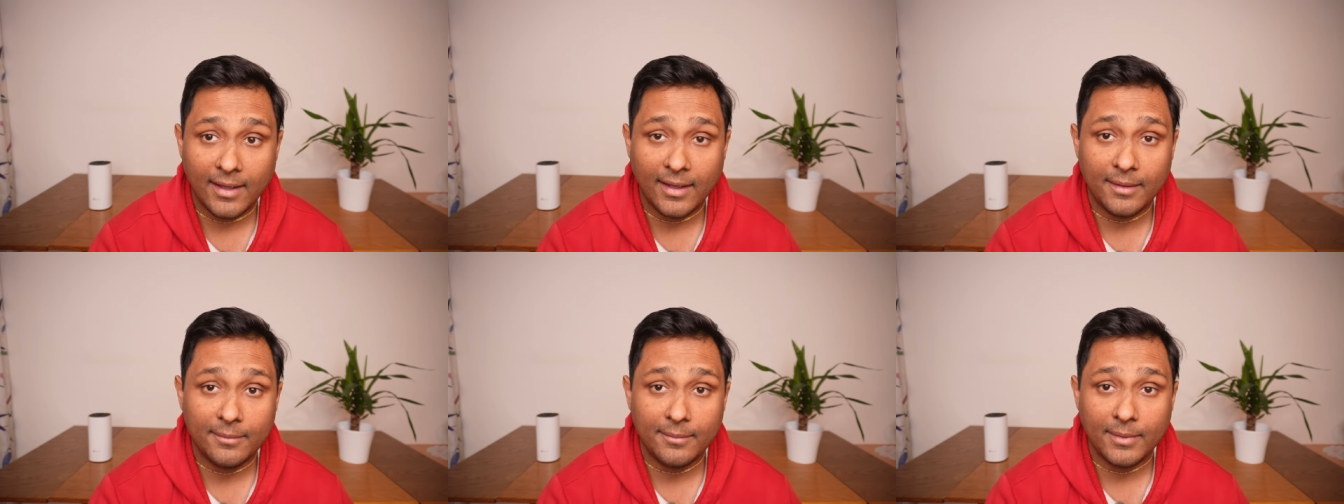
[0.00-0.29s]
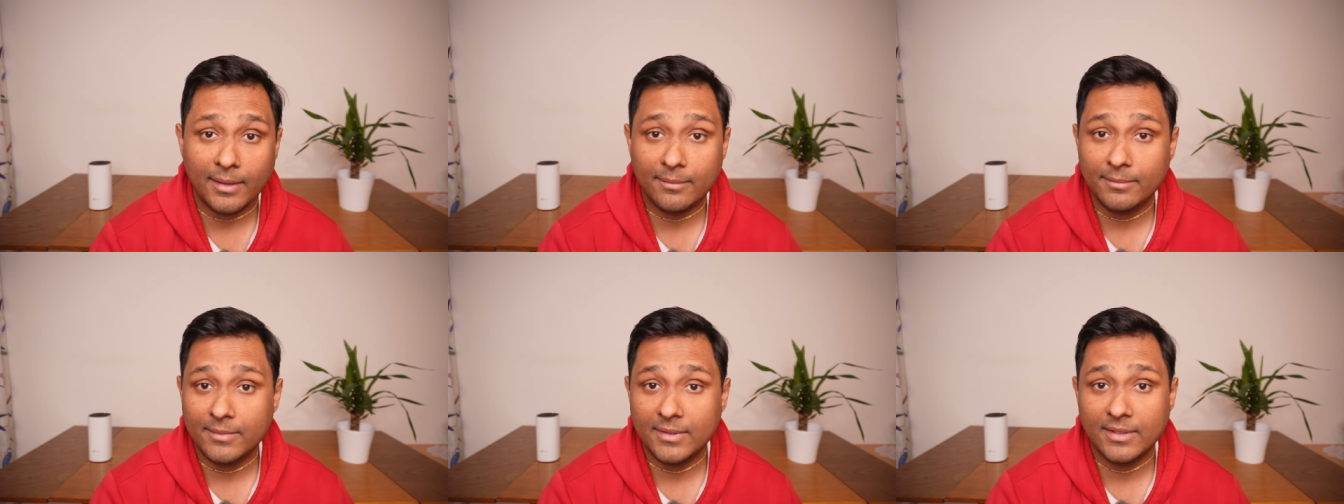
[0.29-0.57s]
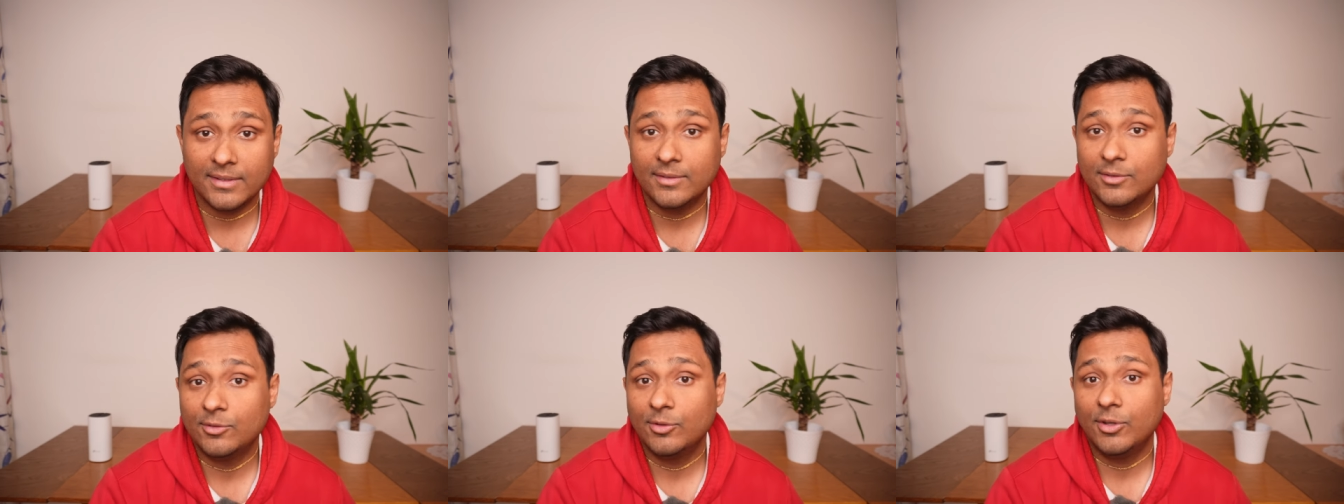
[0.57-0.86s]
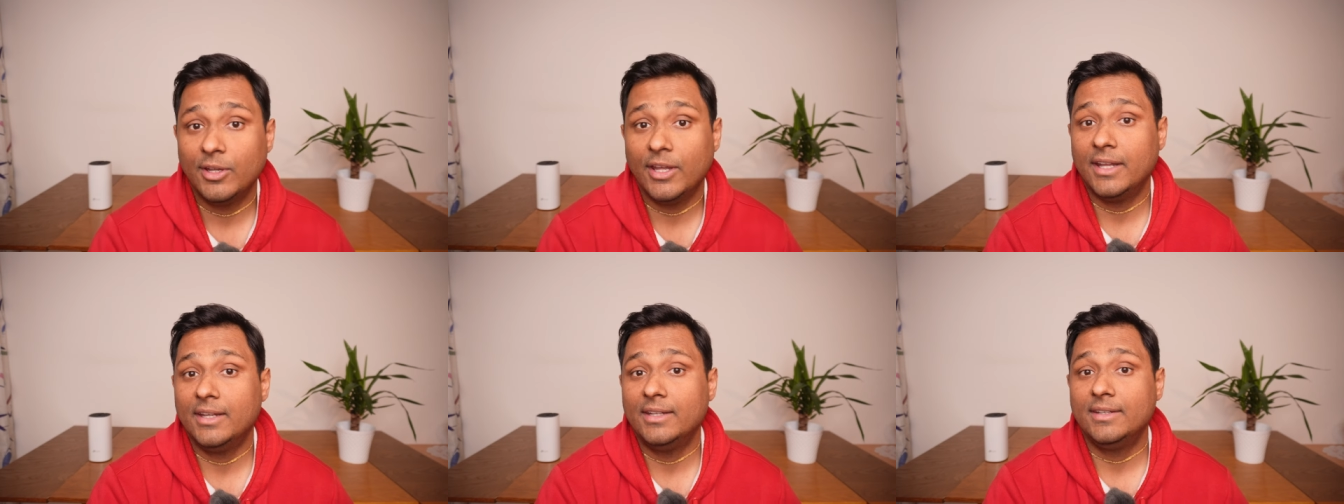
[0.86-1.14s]
I'm just
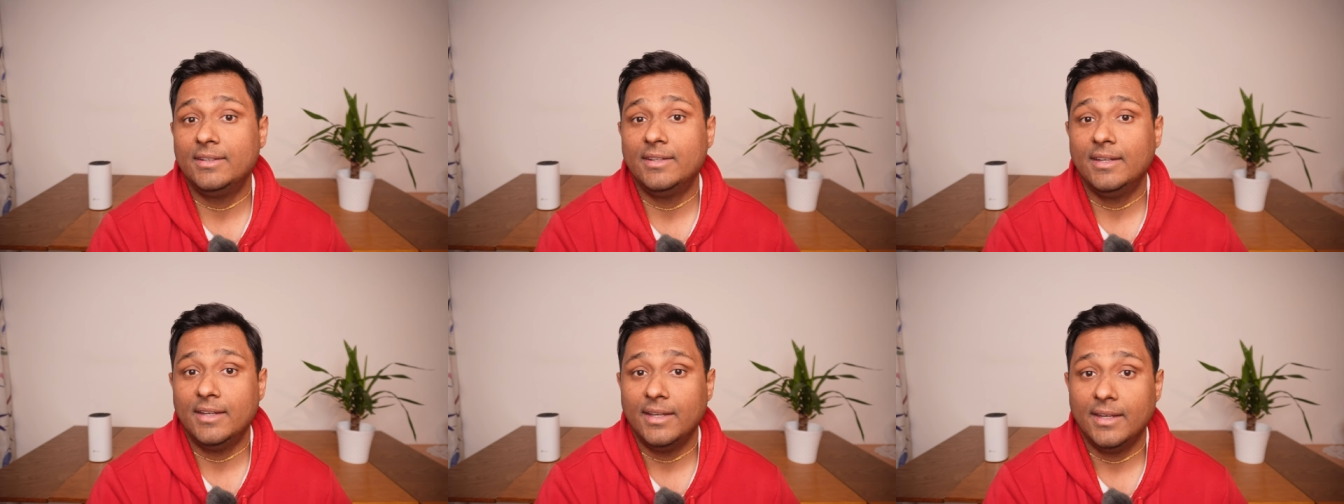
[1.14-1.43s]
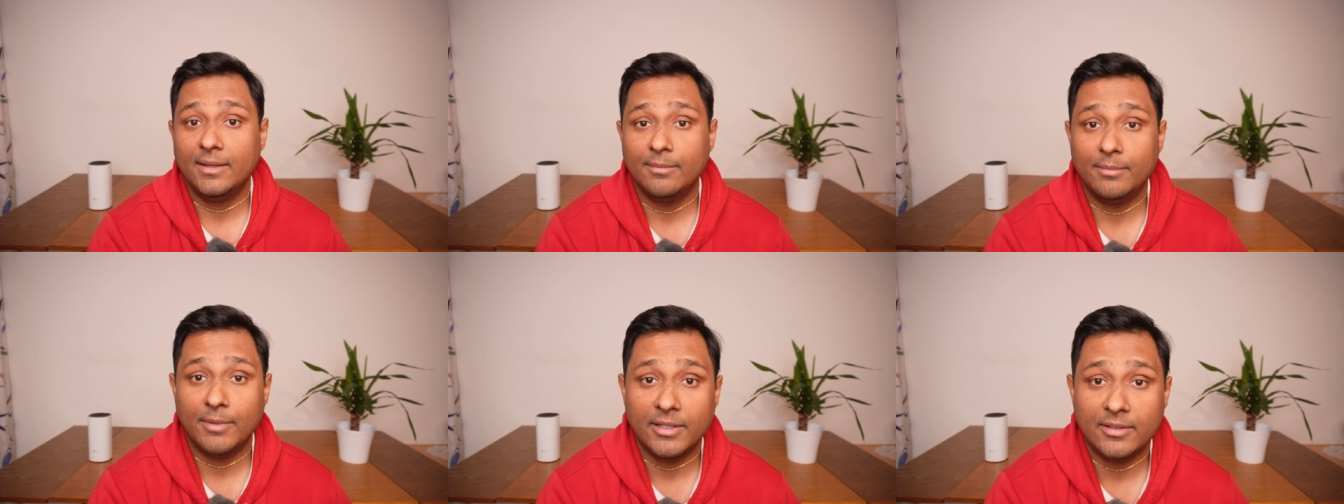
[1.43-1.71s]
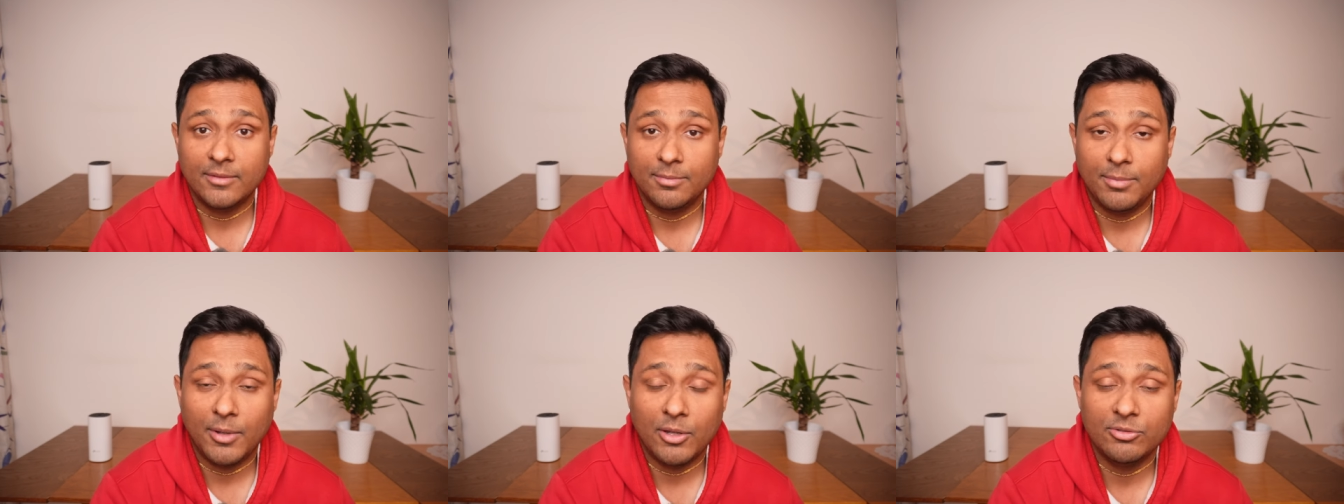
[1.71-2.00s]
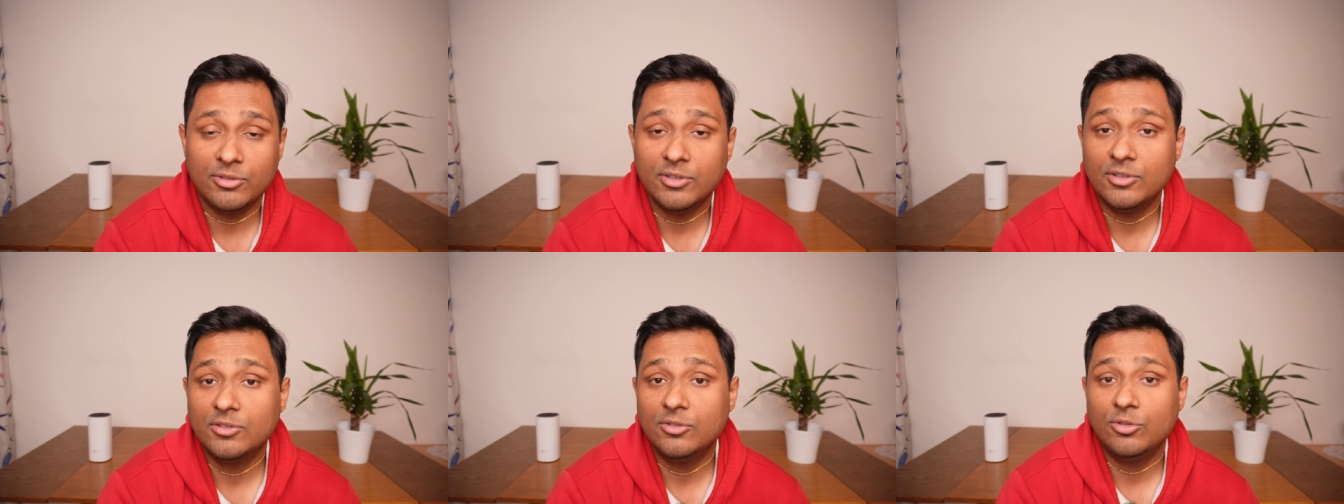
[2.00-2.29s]
doing anything and my
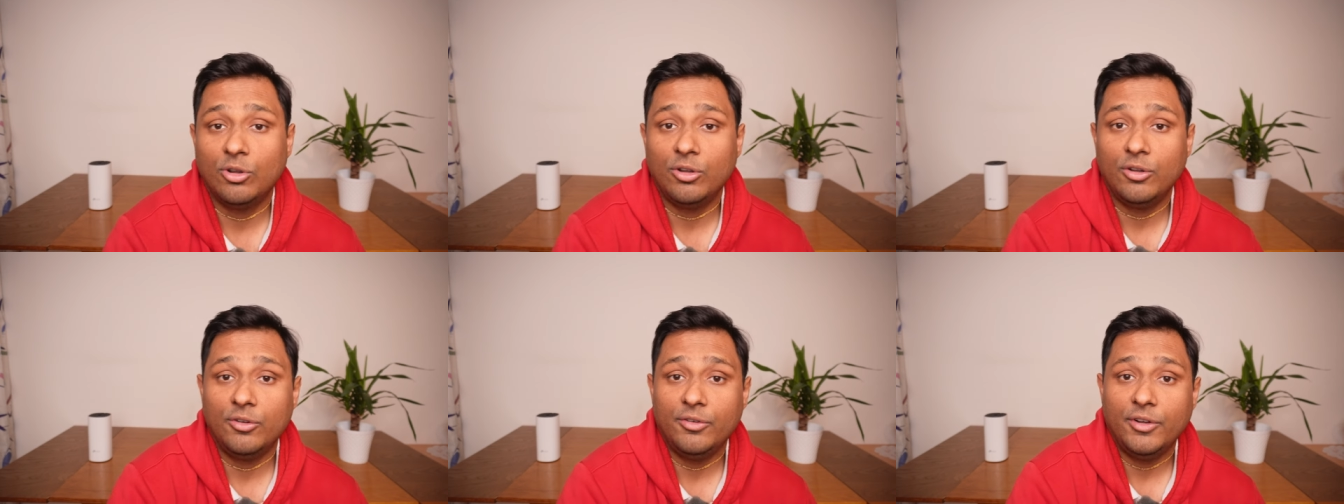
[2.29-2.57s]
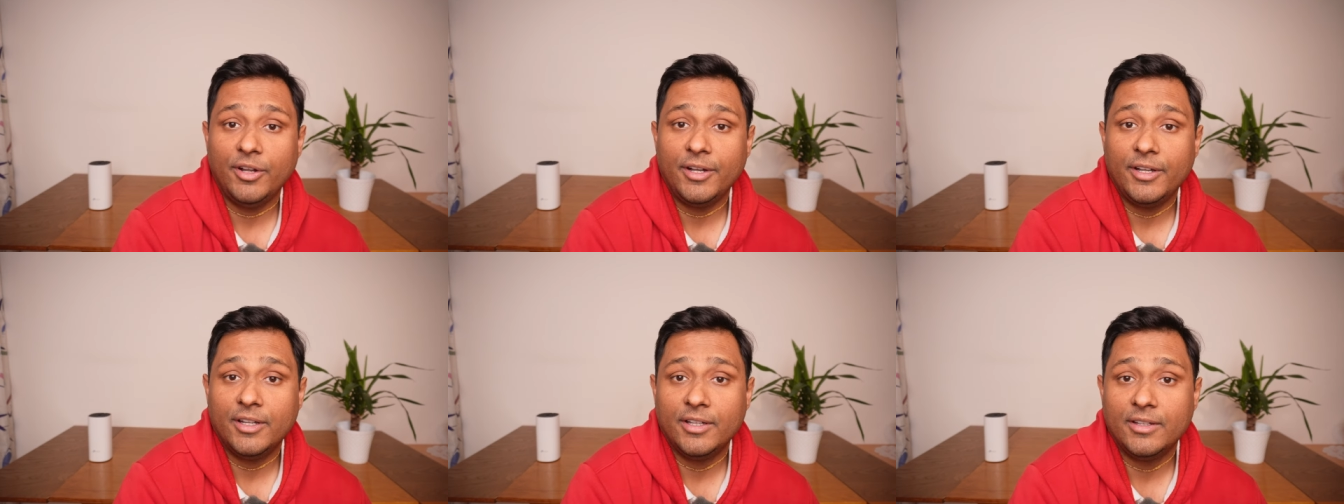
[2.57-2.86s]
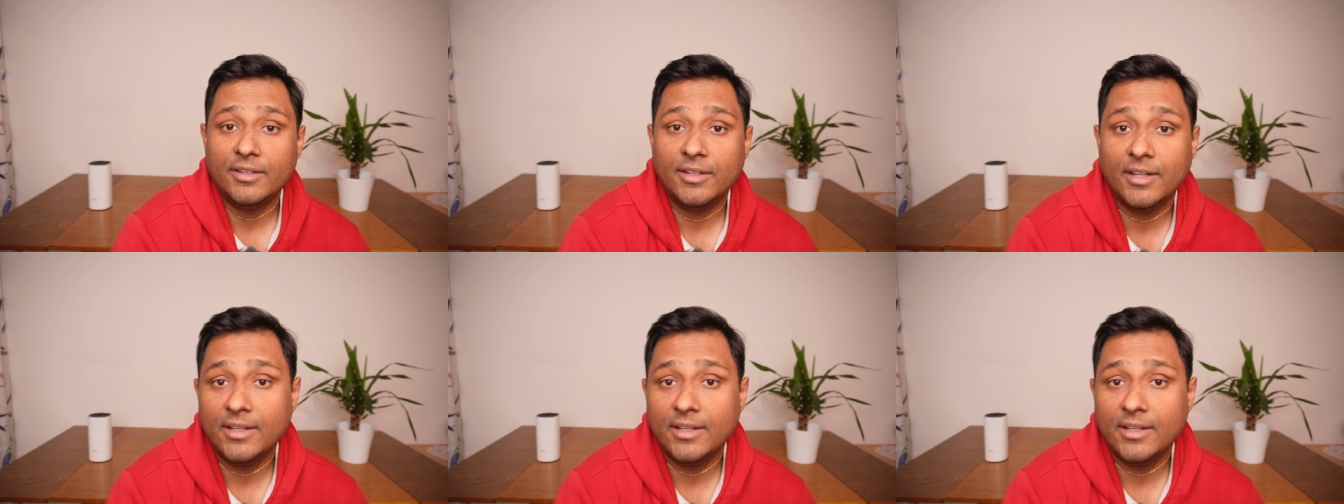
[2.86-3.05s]
spouse is tolerating,